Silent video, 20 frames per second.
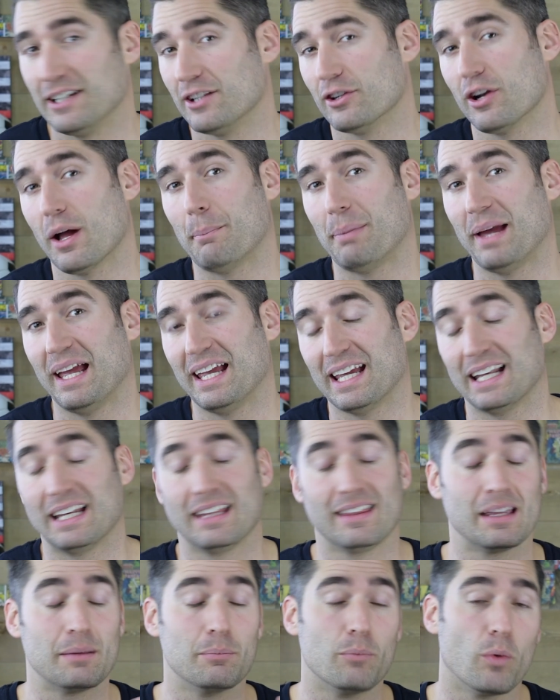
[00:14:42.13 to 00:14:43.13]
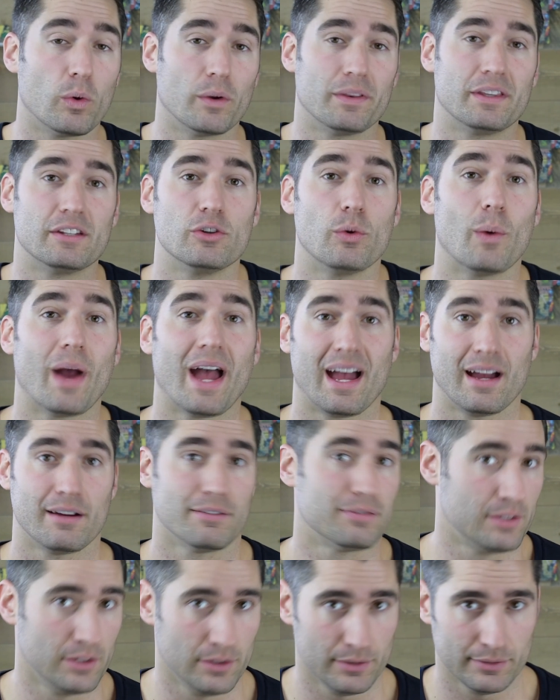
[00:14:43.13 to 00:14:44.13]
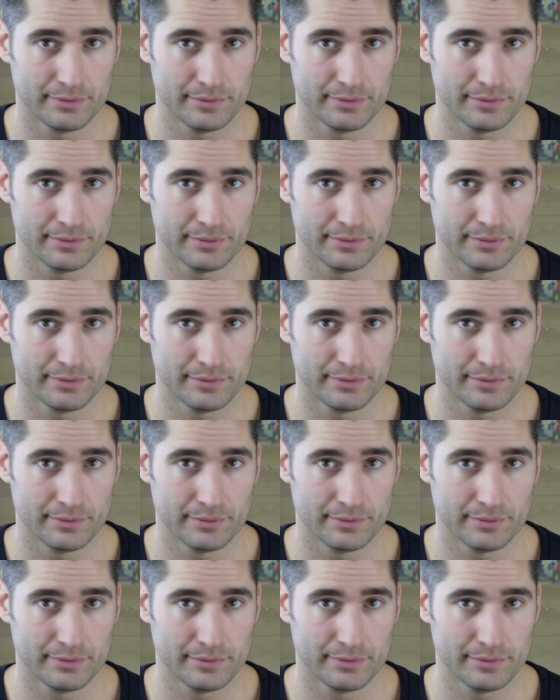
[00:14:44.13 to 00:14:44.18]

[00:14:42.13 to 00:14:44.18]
you're not paying anything more than you have to.